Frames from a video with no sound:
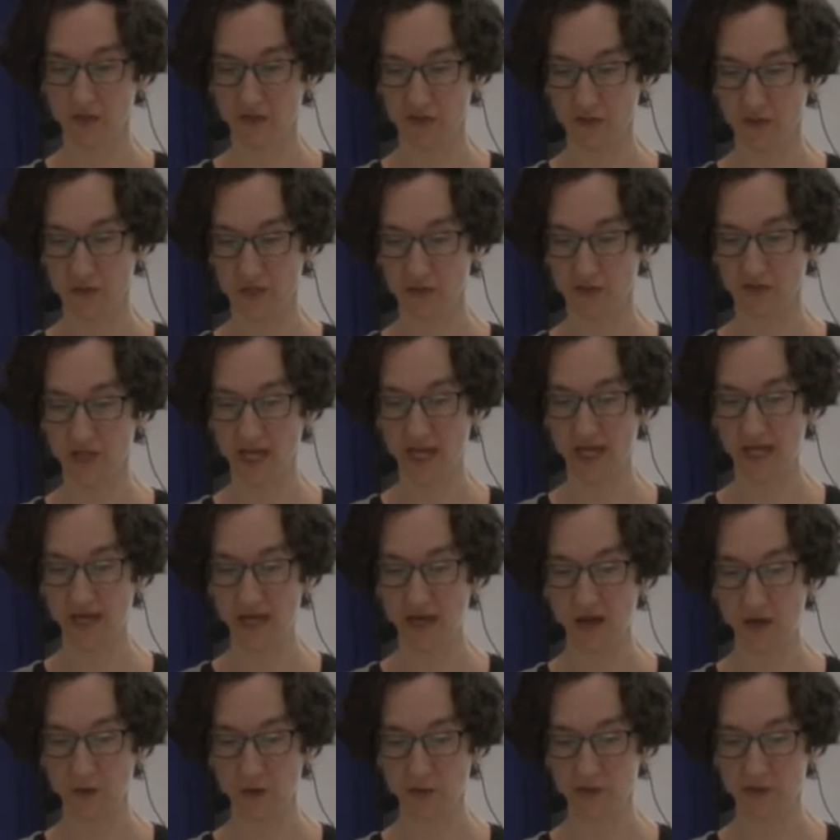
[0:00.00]
So here's 80
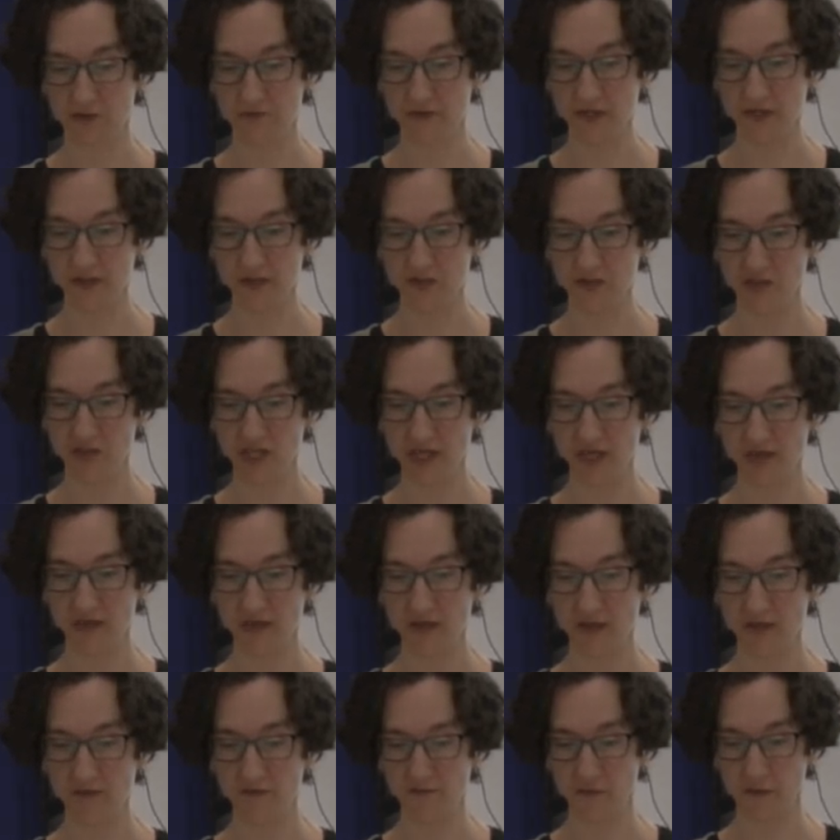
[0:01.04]
hours of English
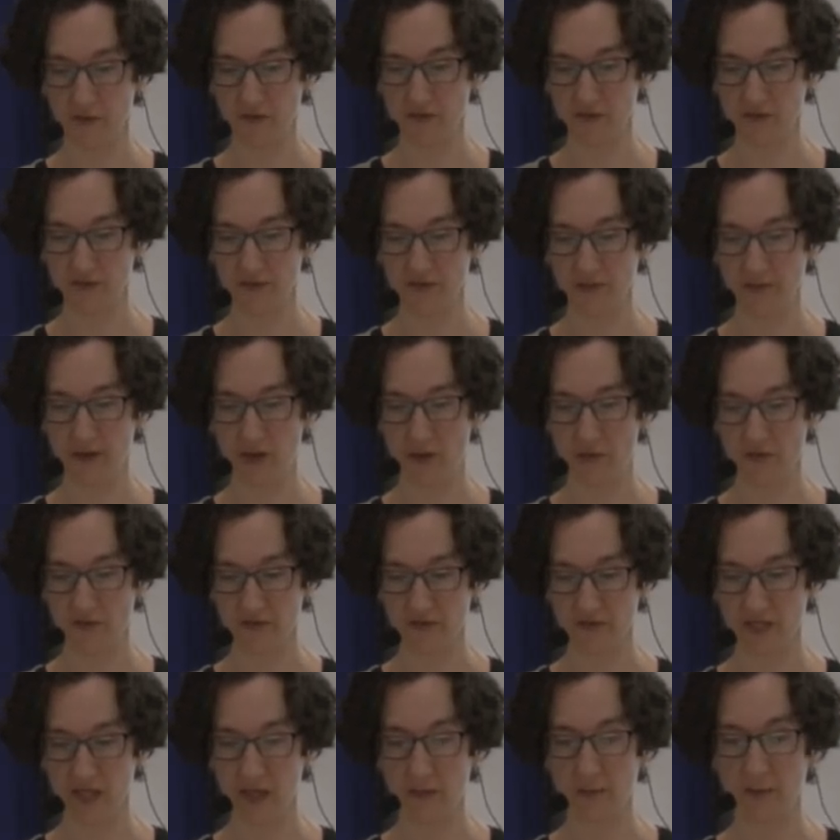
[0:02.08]
data versus about the
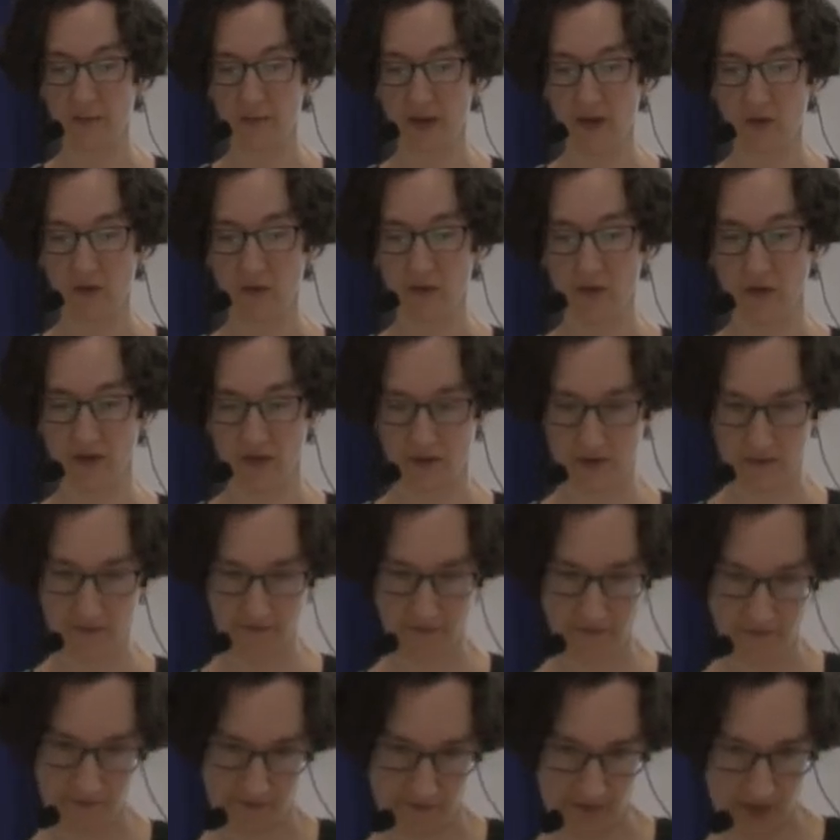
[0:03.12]
same amount
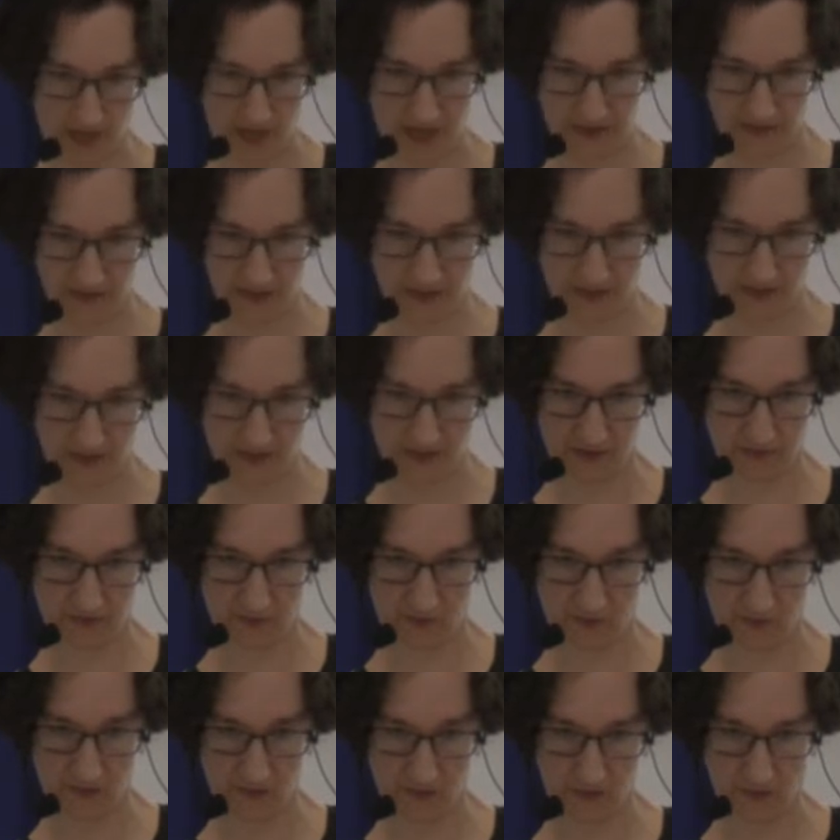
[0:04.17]
of, I guess that's
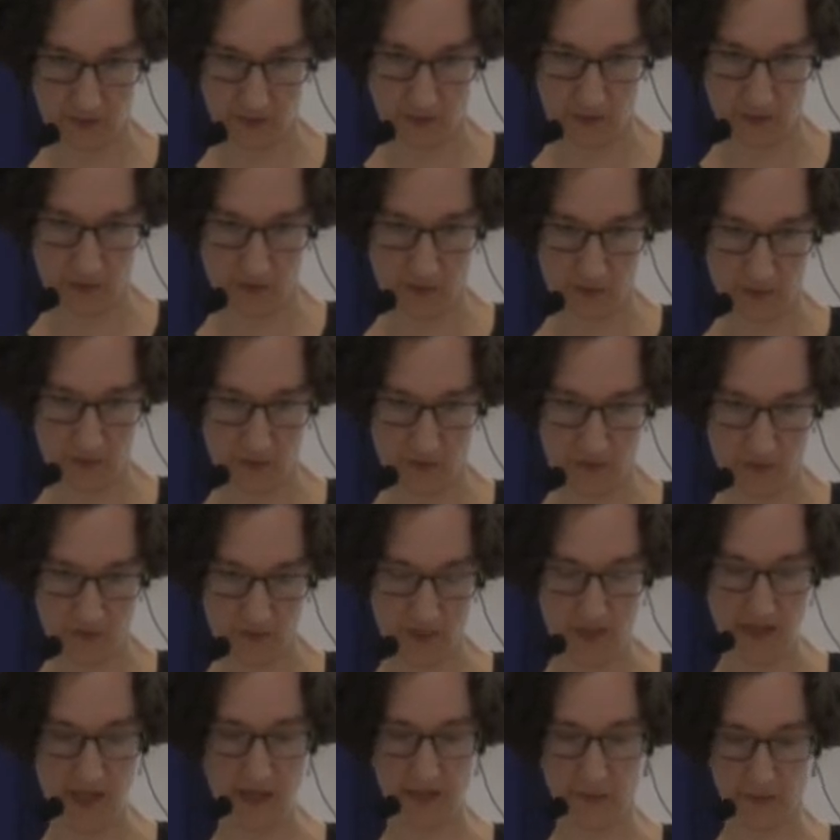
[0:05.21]
1, 2, 3
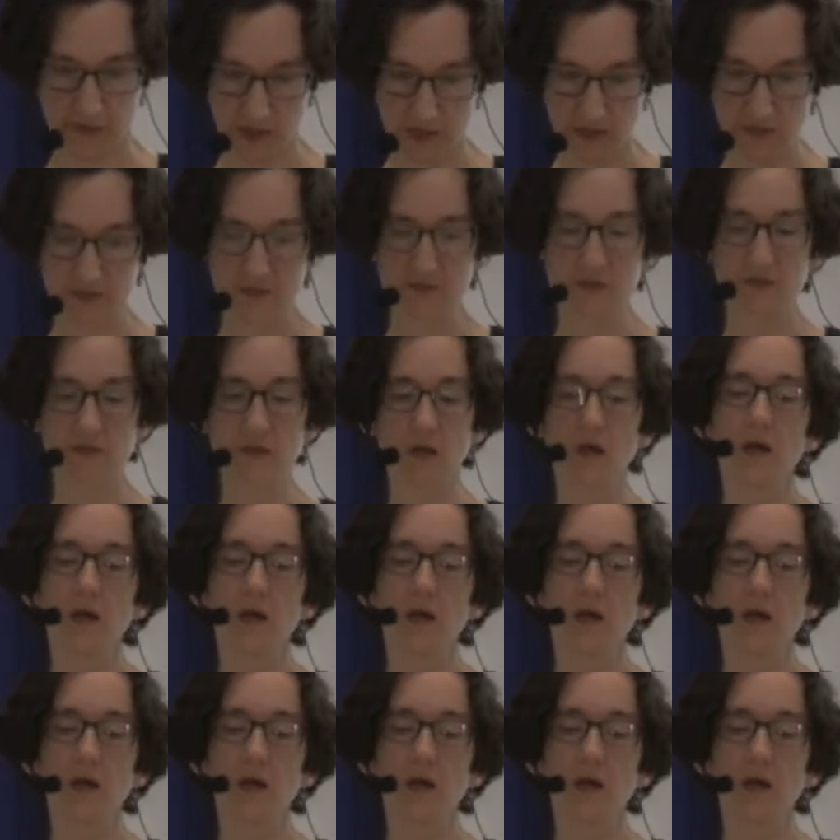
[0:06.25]
languages.